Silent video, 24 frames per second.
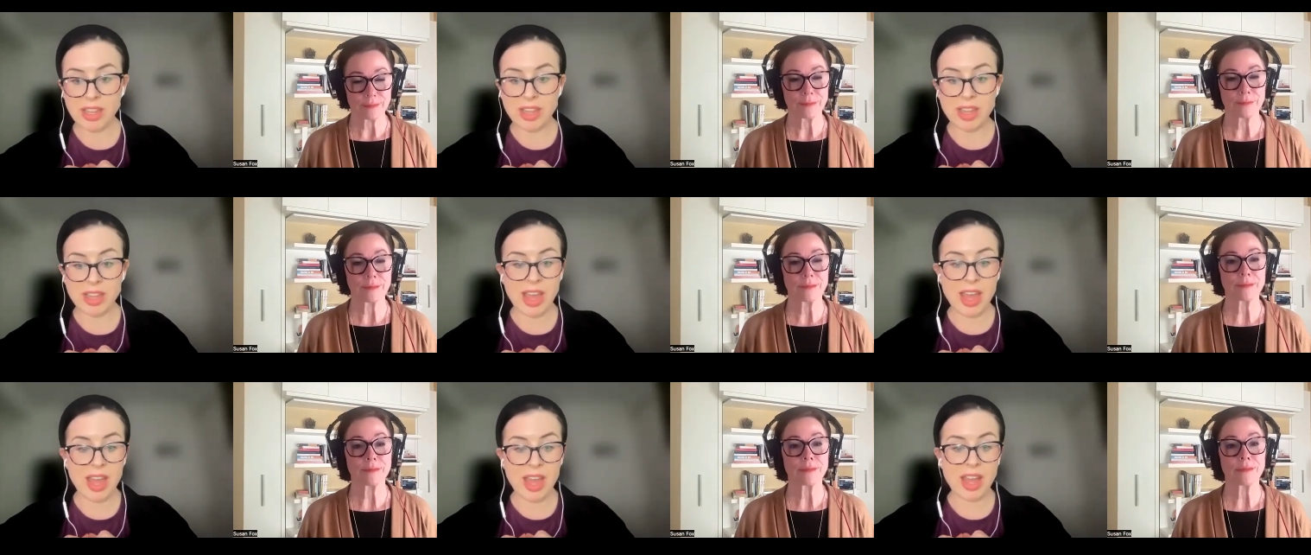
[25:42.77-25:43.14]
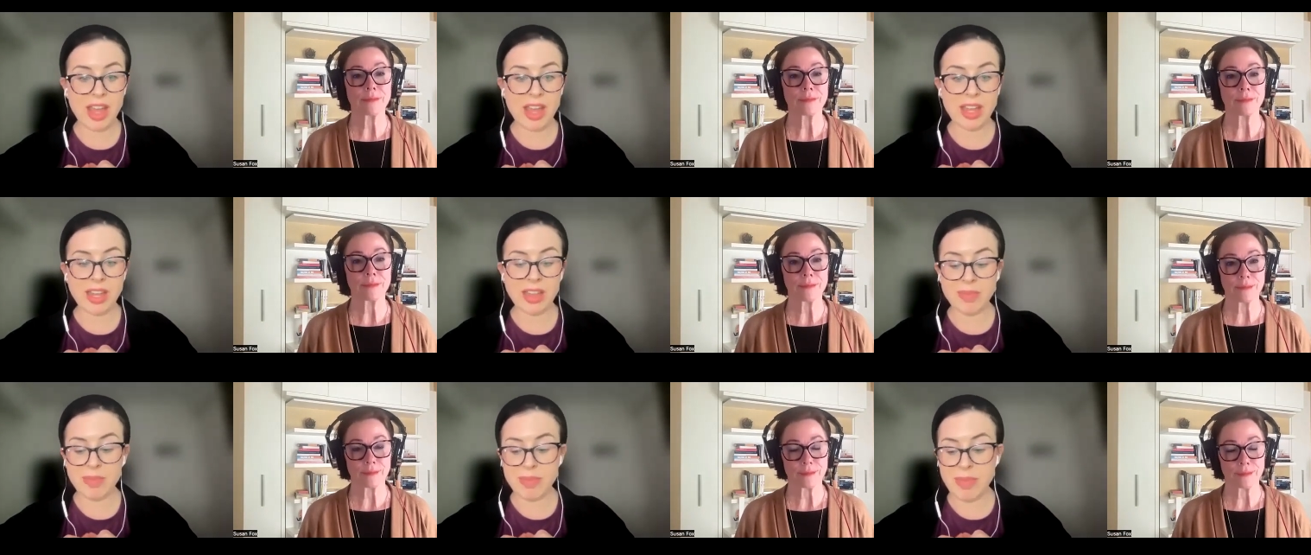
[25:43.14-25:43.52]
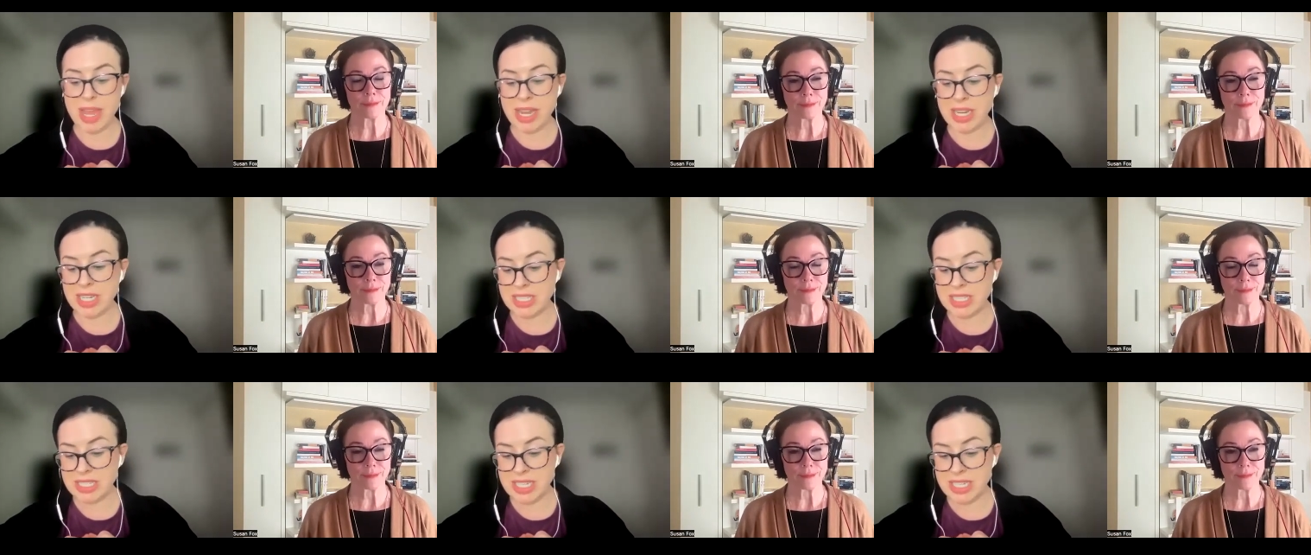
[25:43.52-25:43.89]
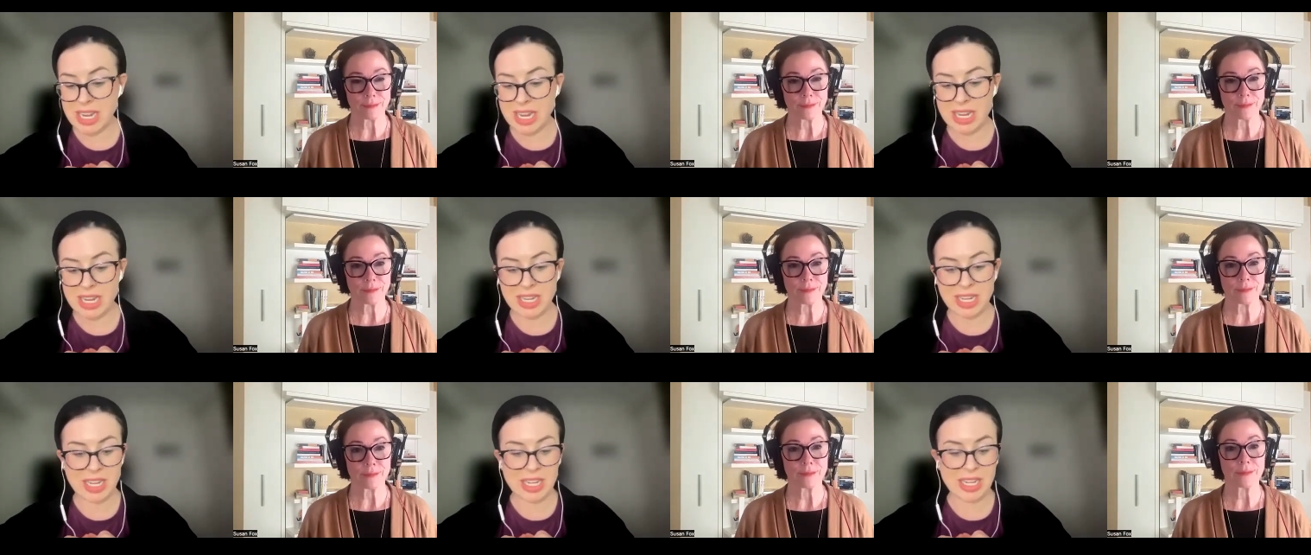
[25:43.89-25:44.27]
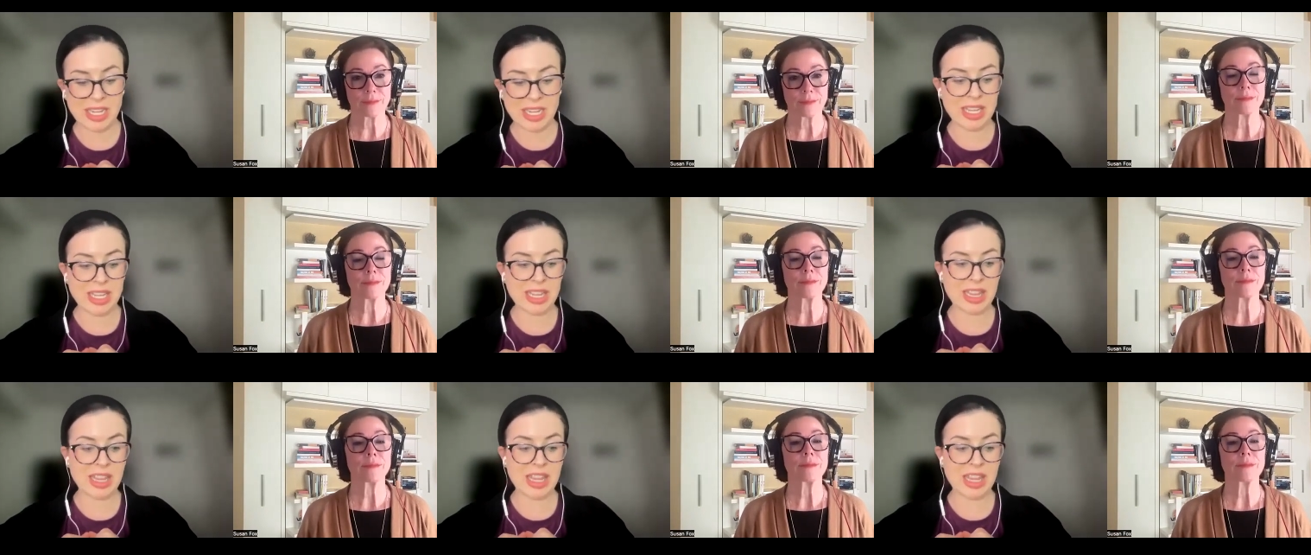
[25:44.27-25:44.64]
Speaker 1: And that
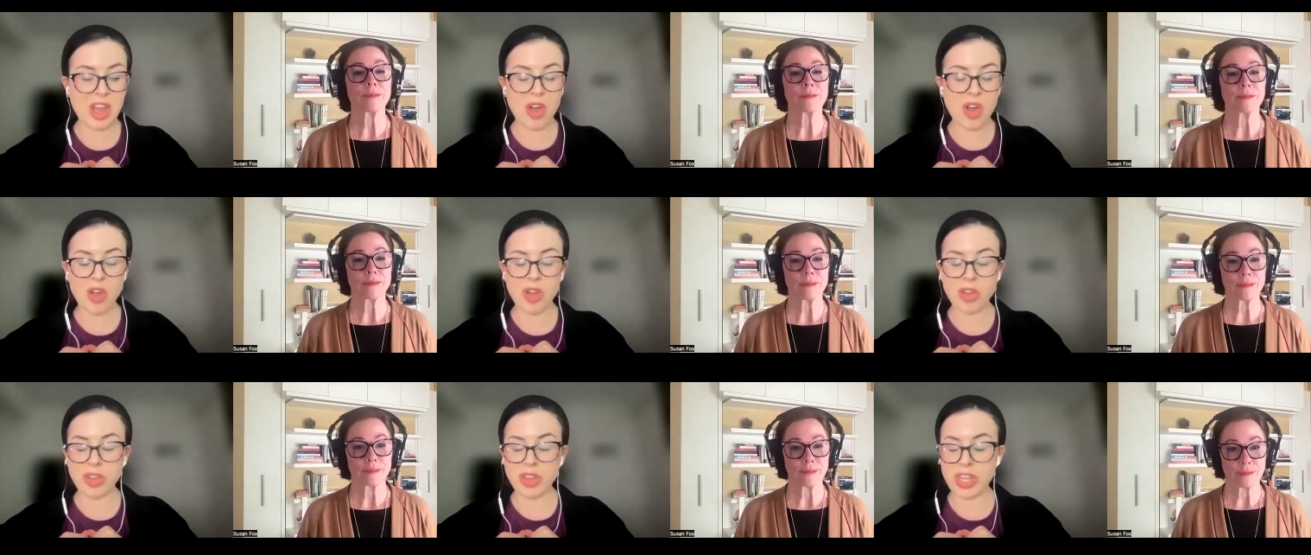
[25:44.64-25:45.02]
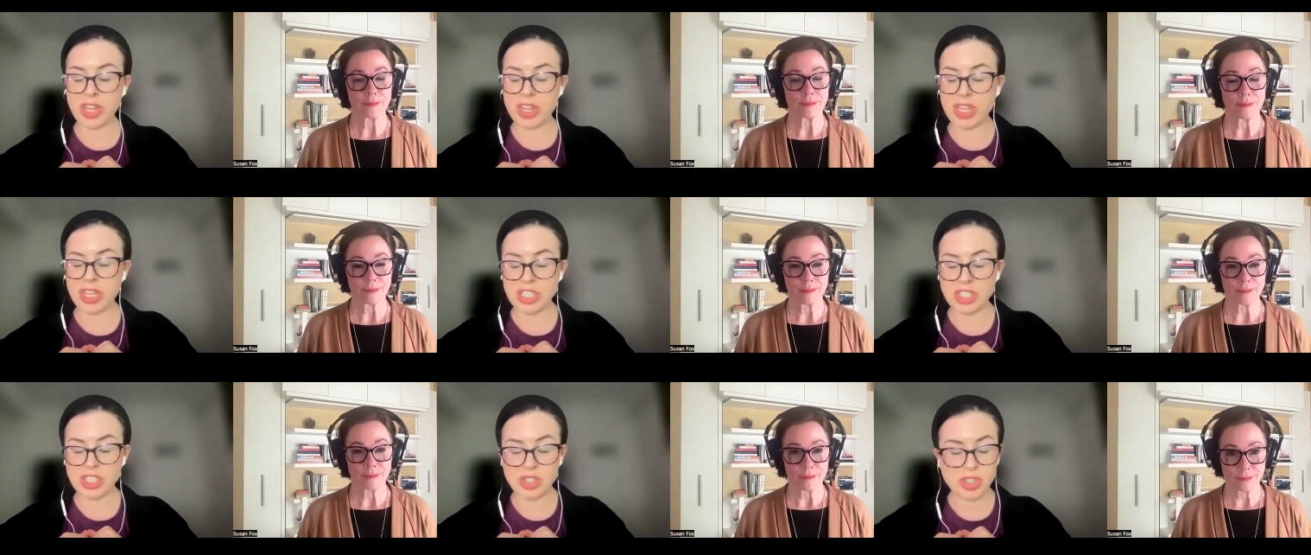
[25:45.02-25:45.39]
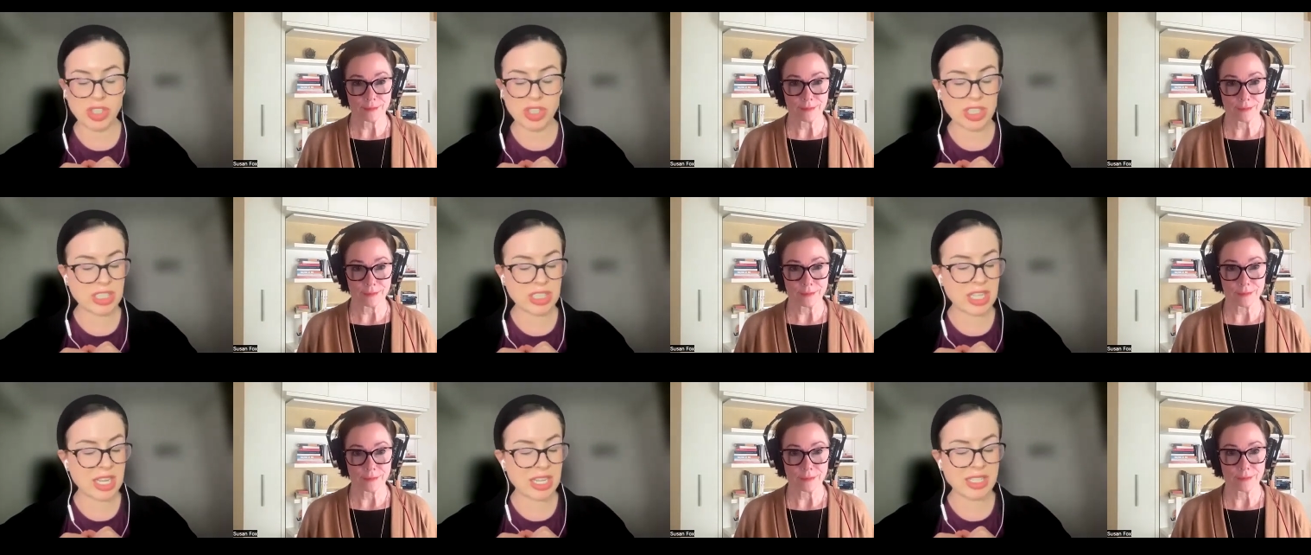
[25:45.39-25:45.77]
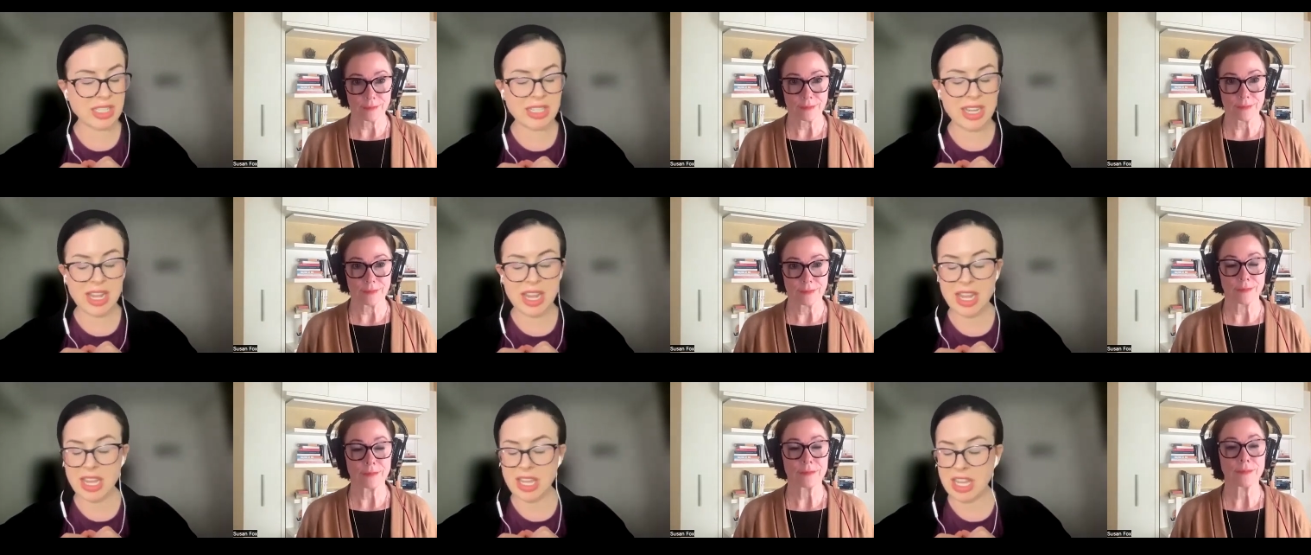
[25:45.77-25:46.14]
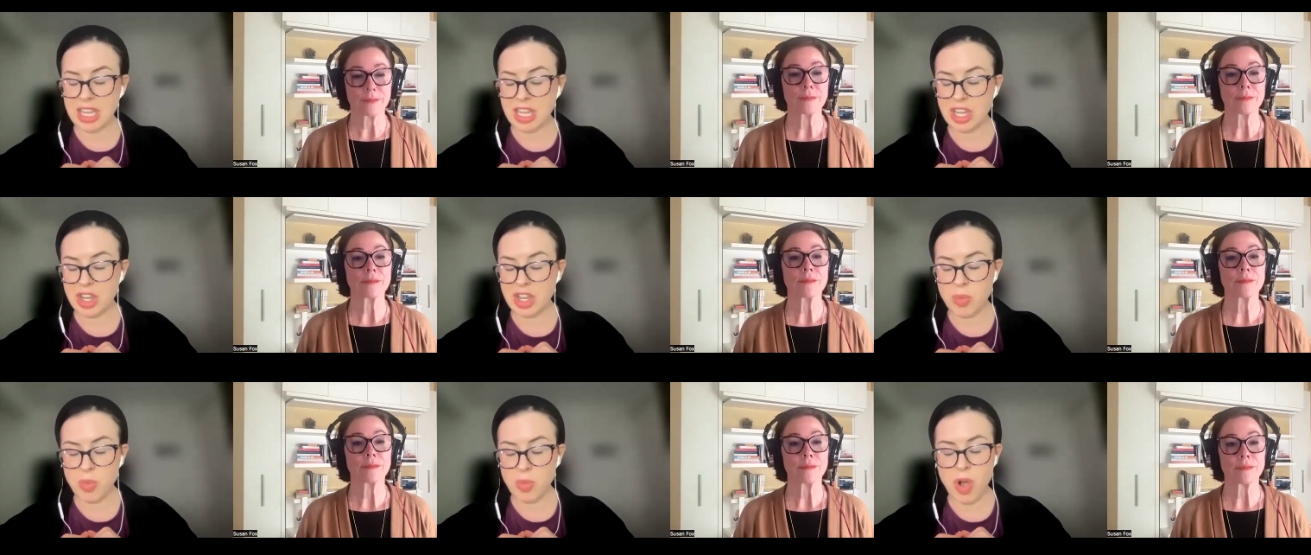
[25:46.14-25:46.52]
meditating and all the things you just said,
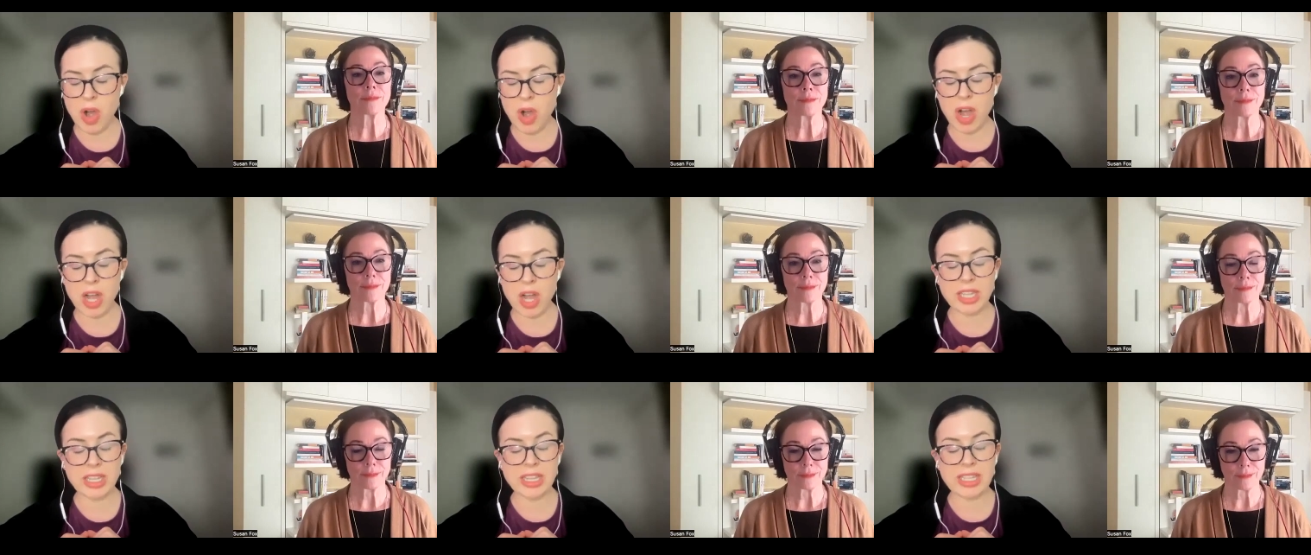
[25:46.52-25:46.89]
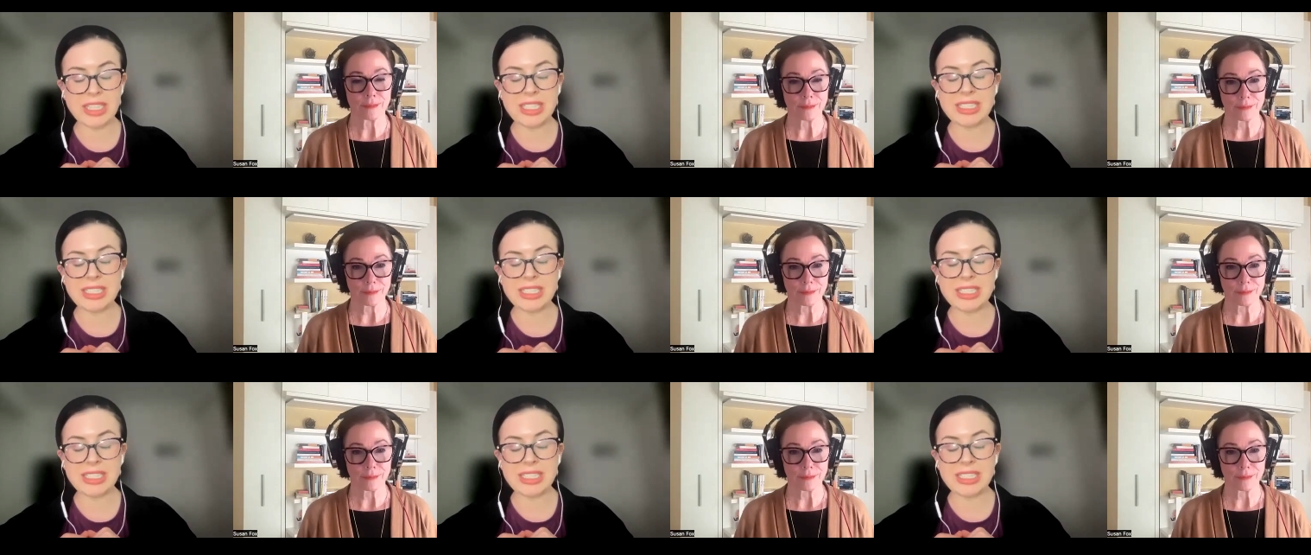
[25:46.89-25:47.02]
taking a walk,